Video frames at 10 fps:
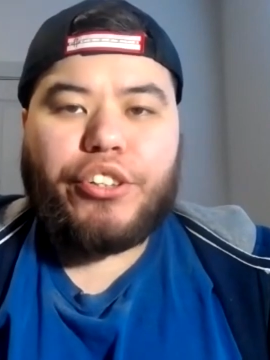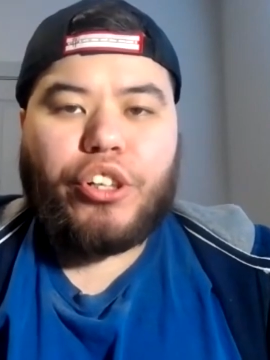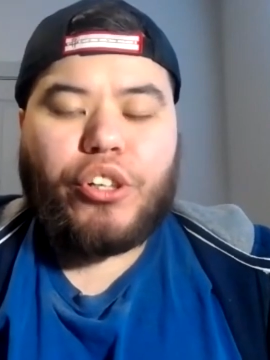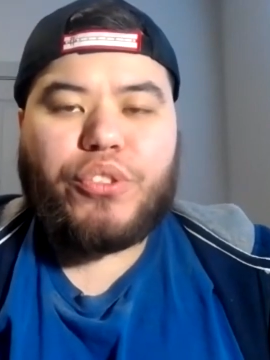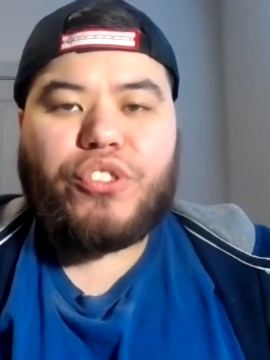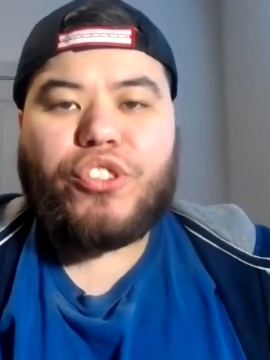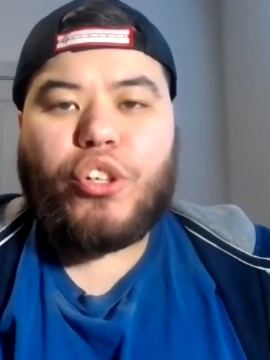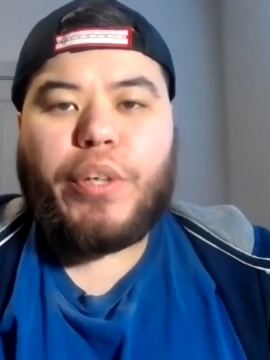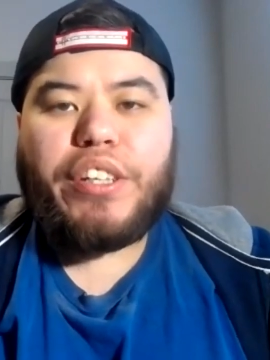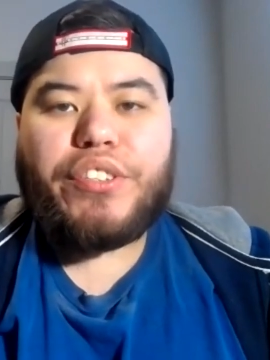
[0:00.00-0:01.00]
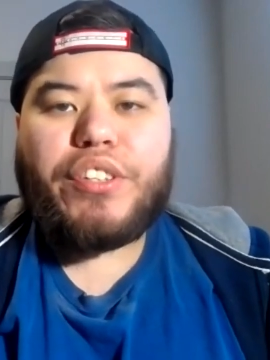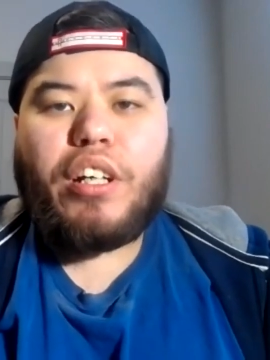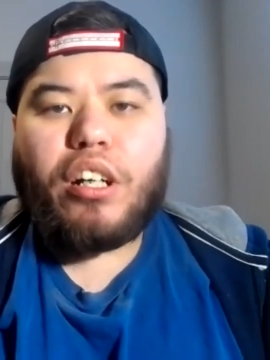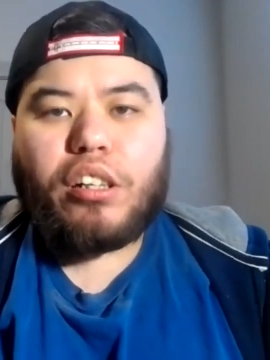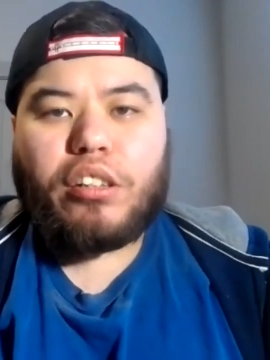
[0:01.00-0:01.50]
Your host, is always,
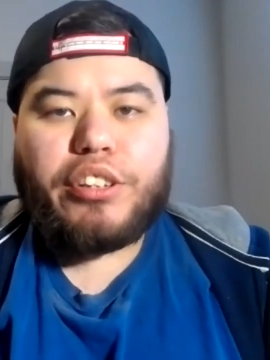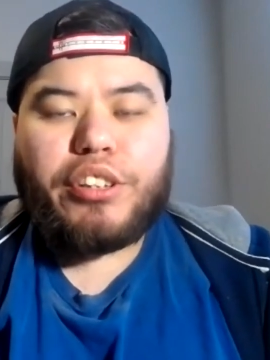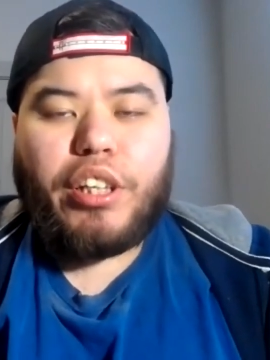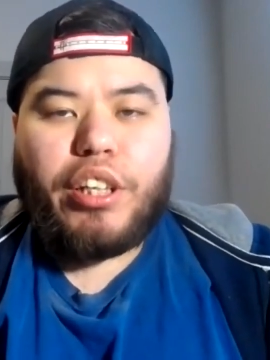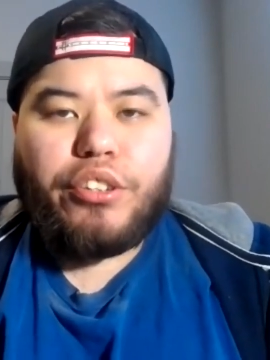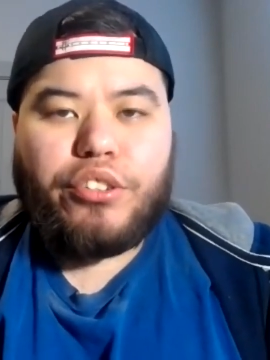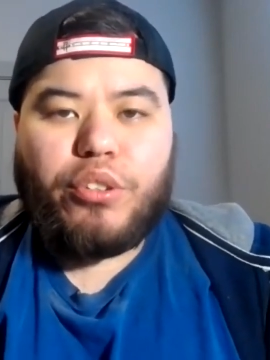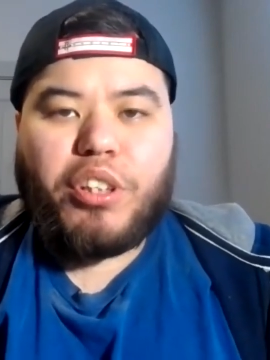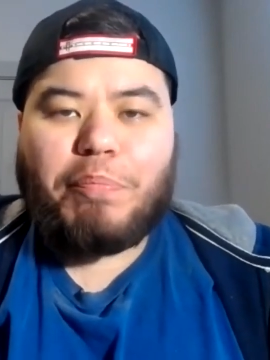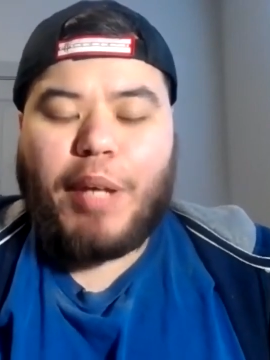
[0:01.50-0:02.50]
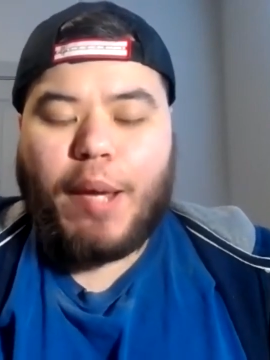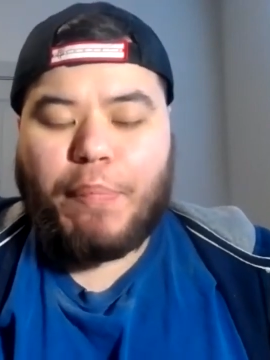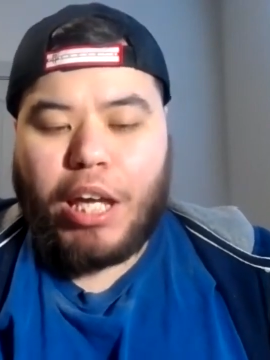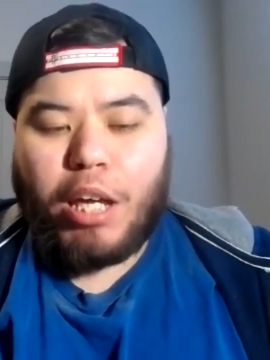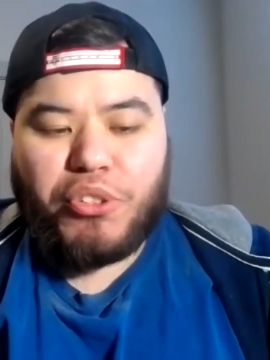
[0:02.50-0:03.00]
Harley Dugan. Pep
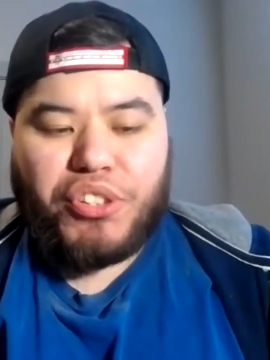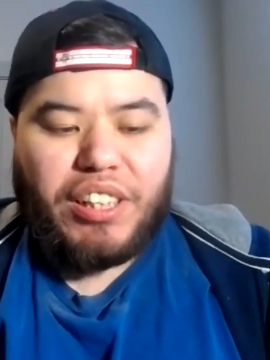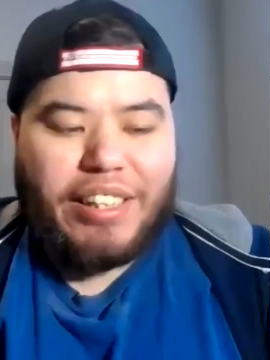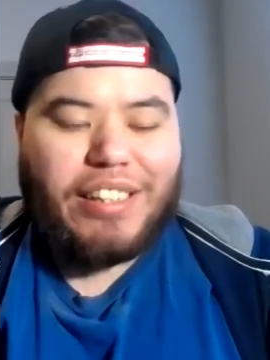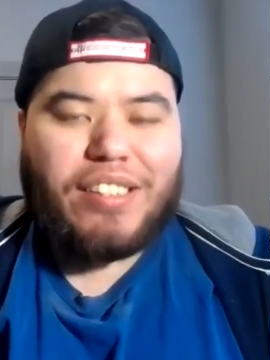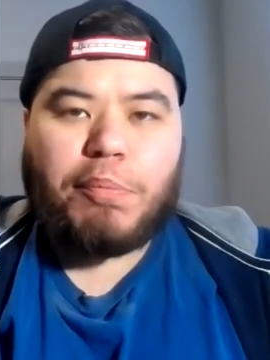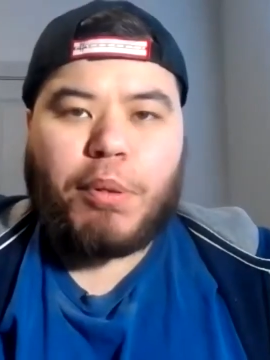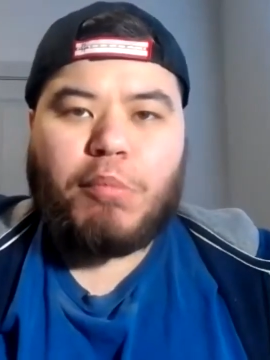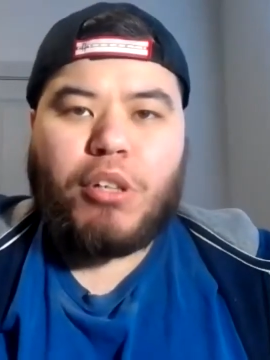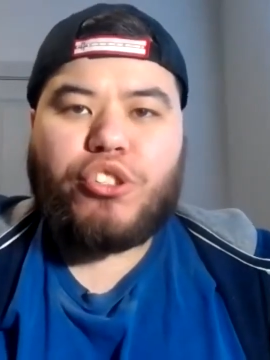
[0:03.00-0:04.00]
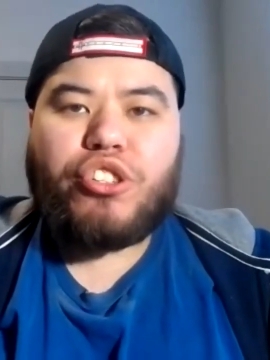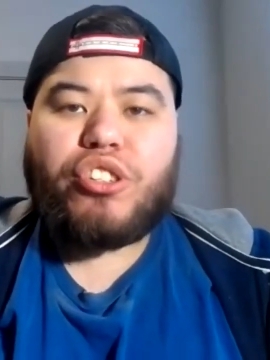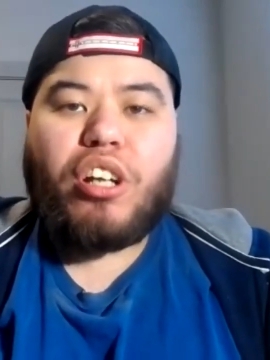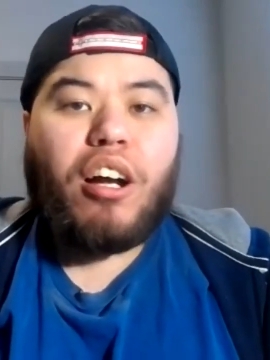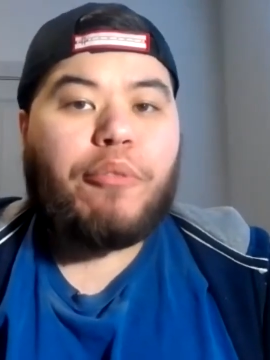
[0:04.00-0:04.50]
Hamilton gets the promotion
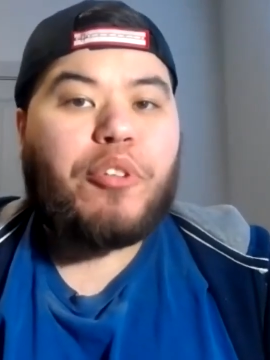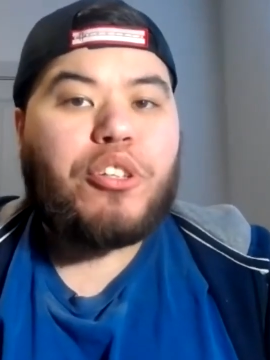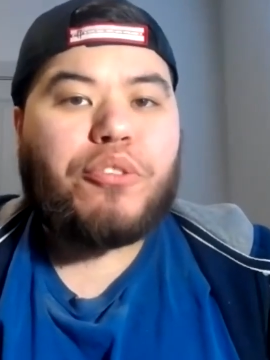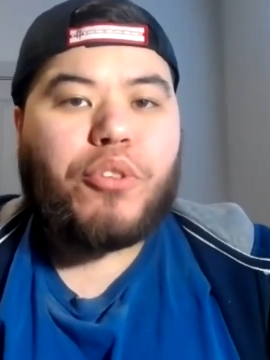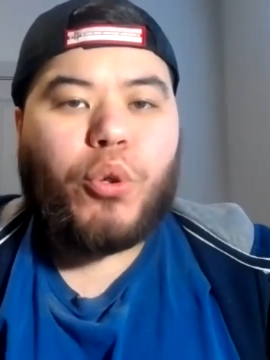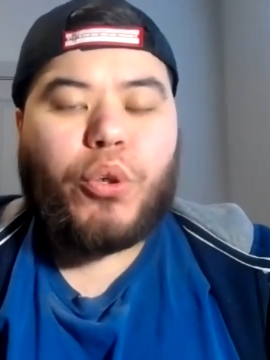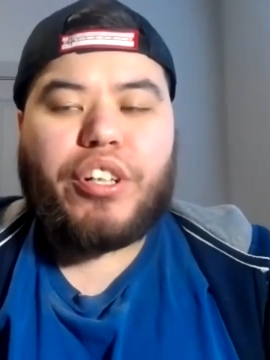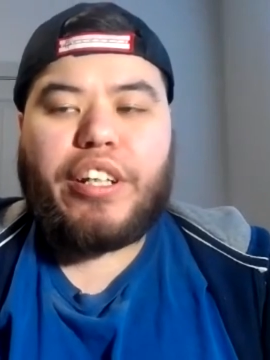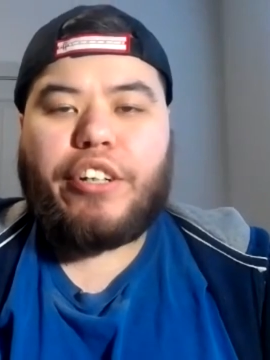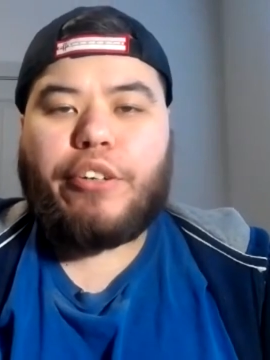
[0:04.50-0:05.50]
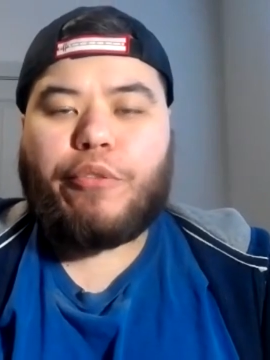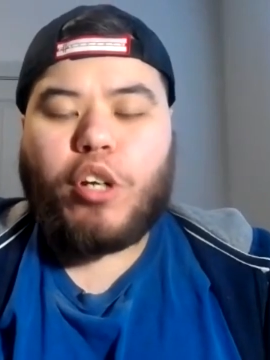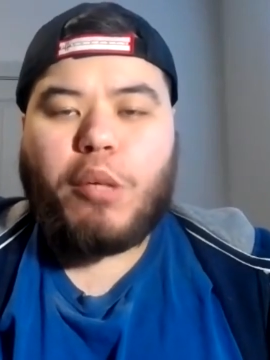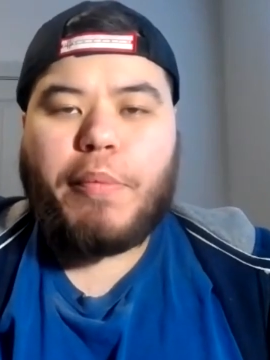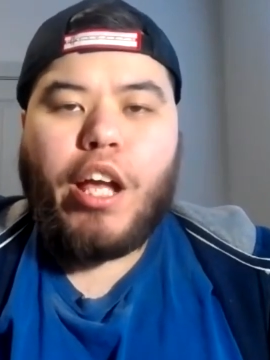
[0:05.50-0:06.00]
to offensive coordinator
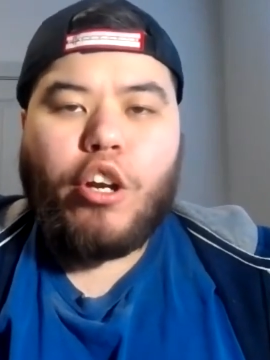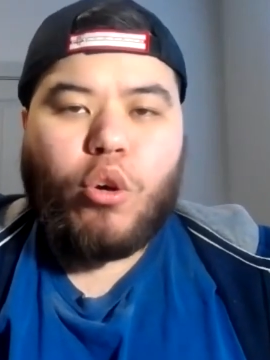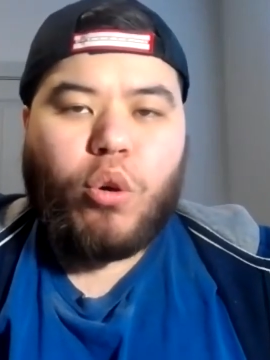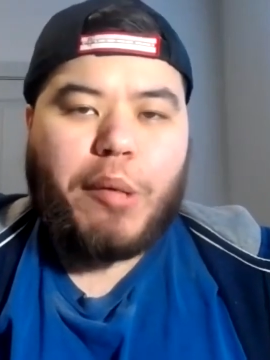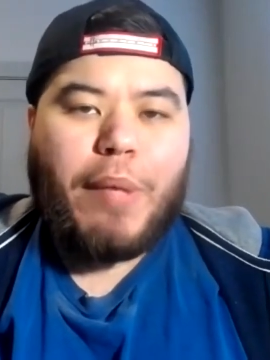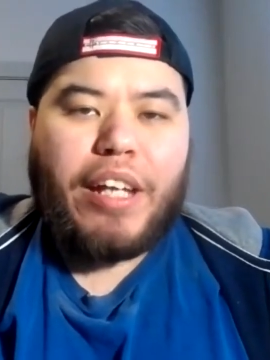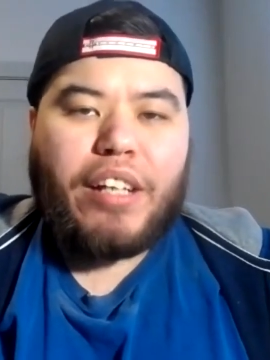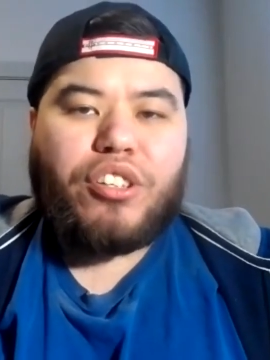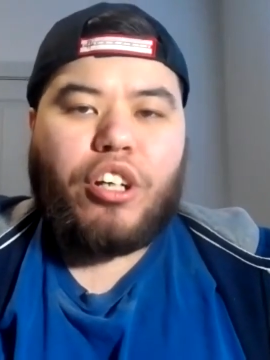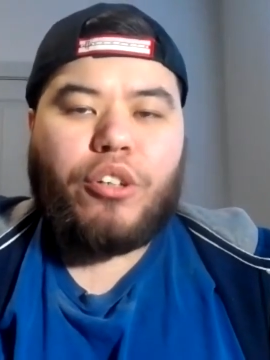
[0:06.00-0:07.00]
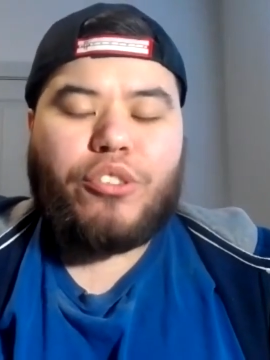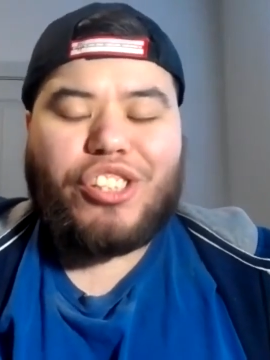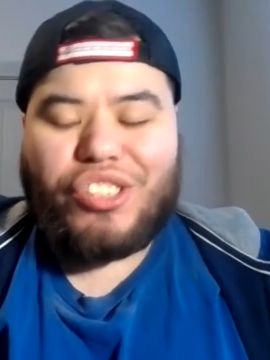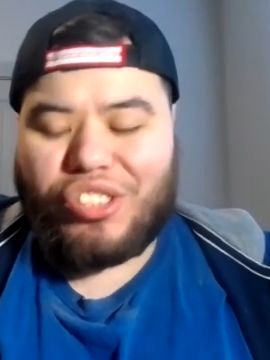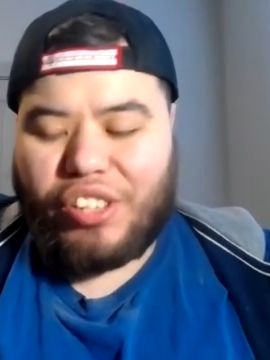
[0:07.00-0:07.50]
from quarterback's coach.
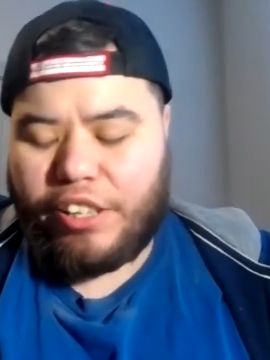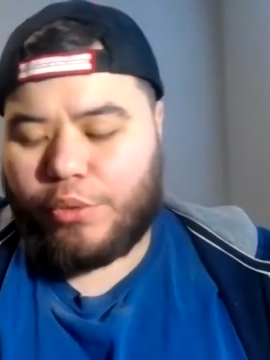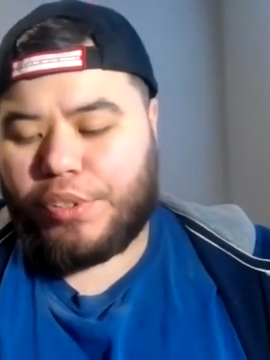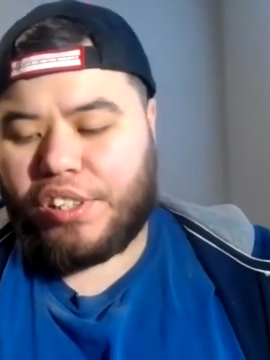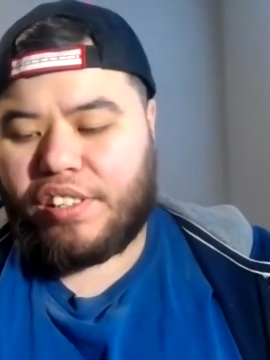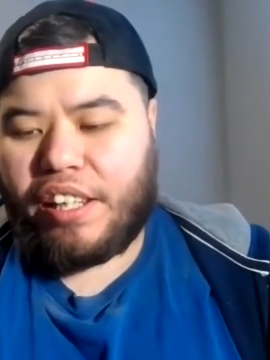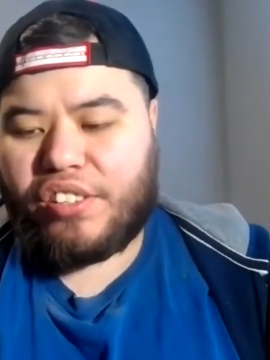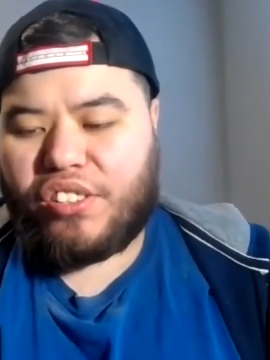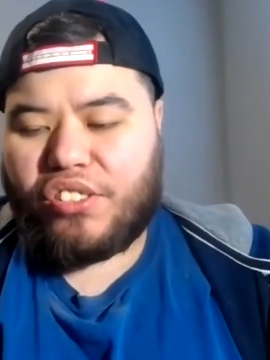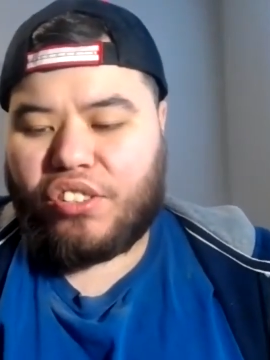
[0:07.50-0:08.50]
He stays with the Texans.